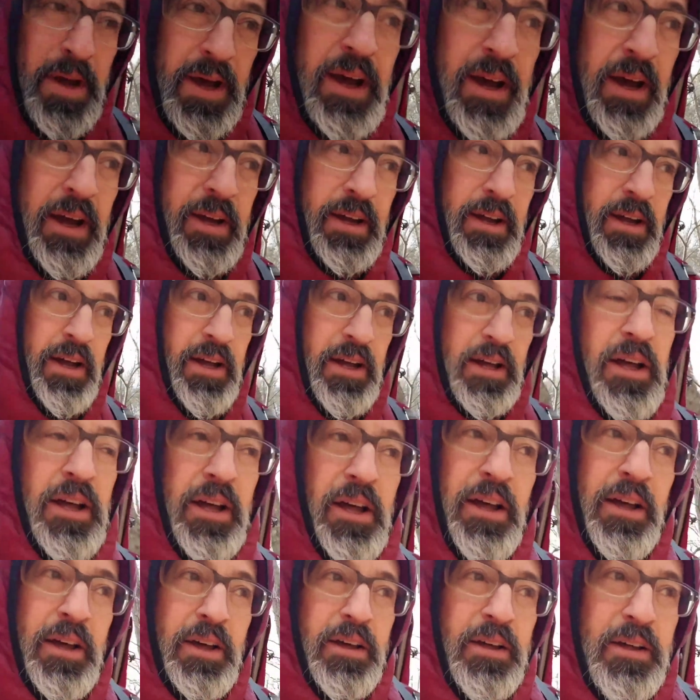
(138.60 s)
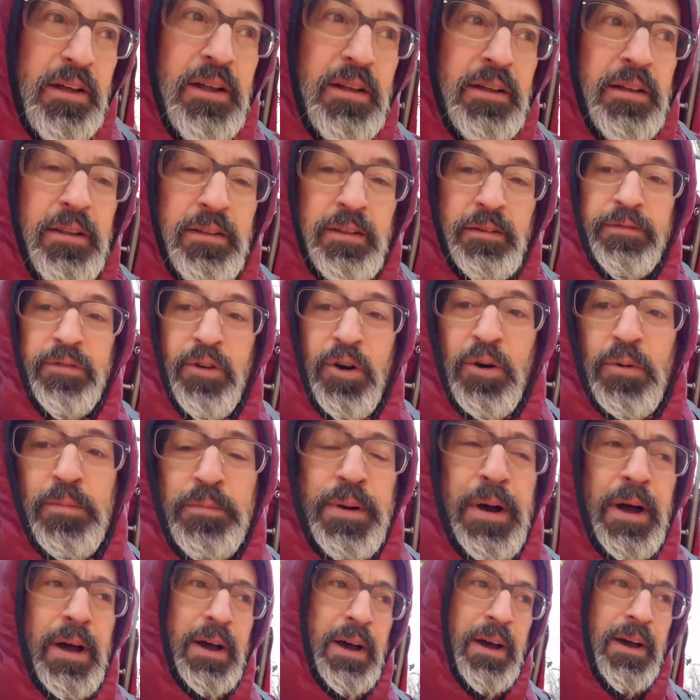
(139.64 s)
bag, the foam
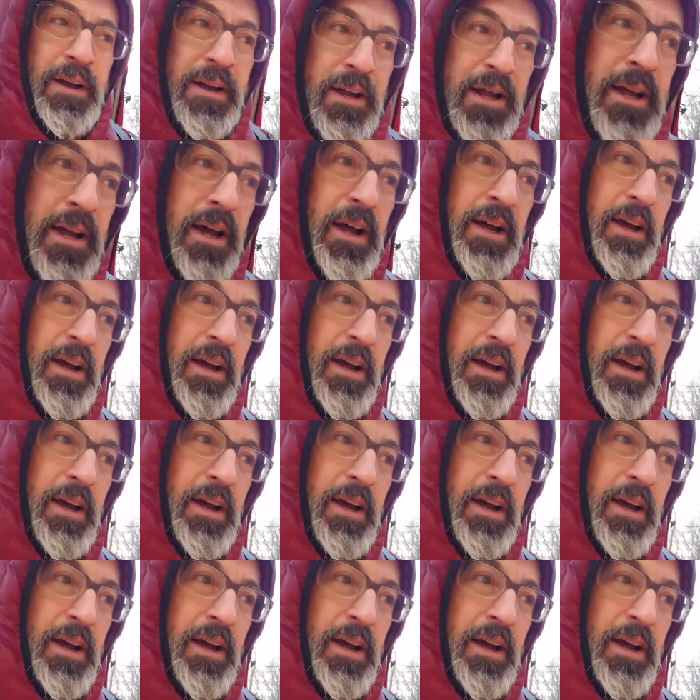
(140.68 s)
pad,